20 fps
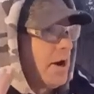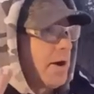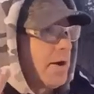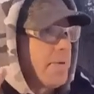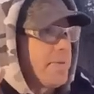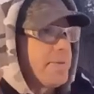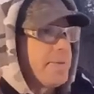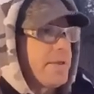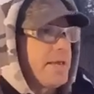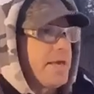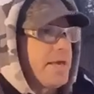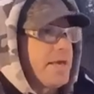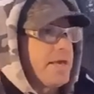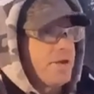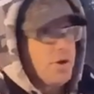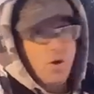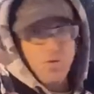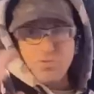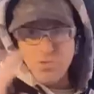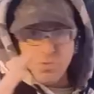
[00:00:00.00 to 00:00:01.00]
inches.
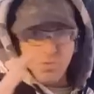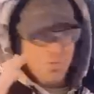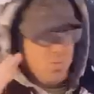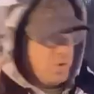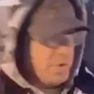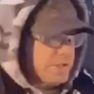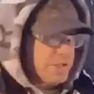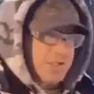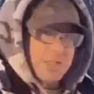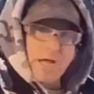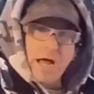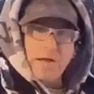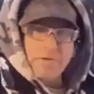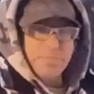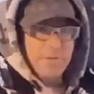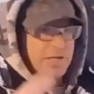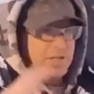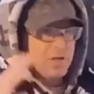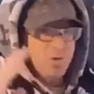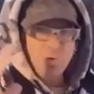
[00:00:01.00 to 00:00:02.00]
If the wind's not
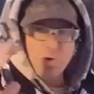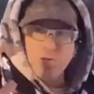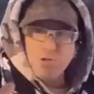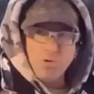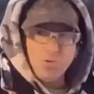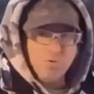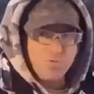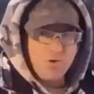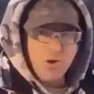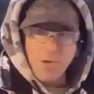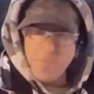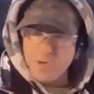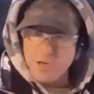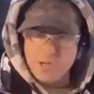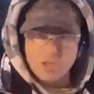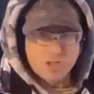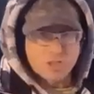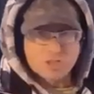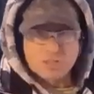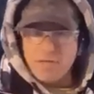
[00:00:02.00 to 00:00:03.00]
messing with you, if your
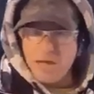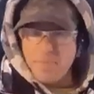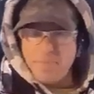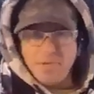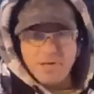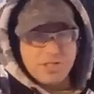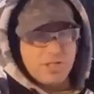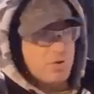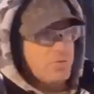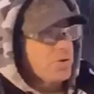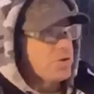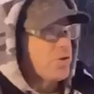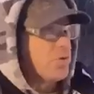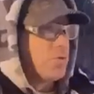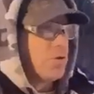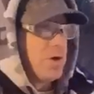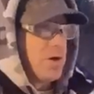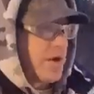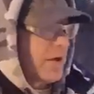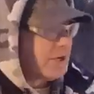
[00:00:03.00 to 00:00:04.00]
ammunition's not messing with
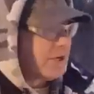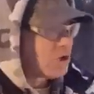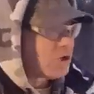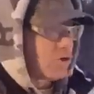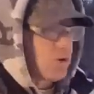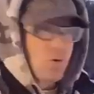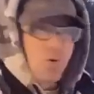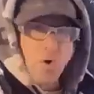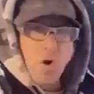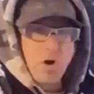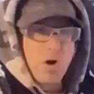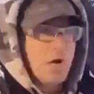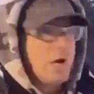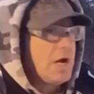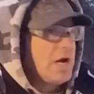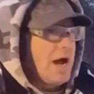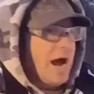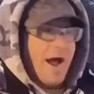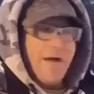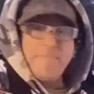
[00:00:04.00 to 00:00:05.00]
you, 1.25 inches.
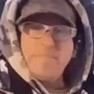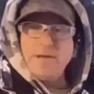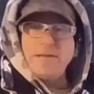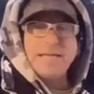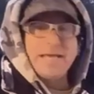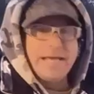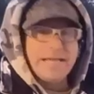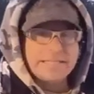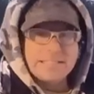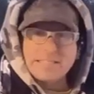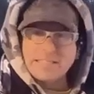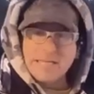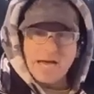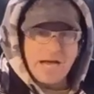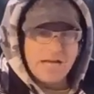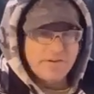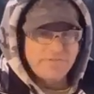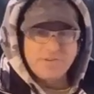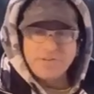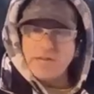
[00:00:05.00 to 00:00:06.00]
I've been
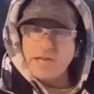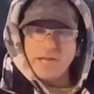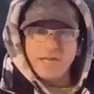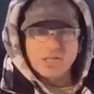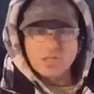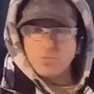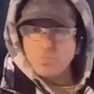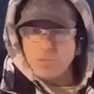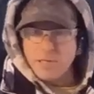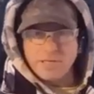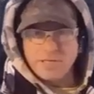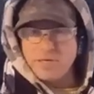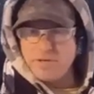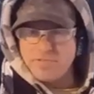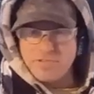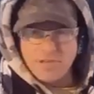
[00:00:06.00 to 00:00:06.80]
inside of 1 inch plenty of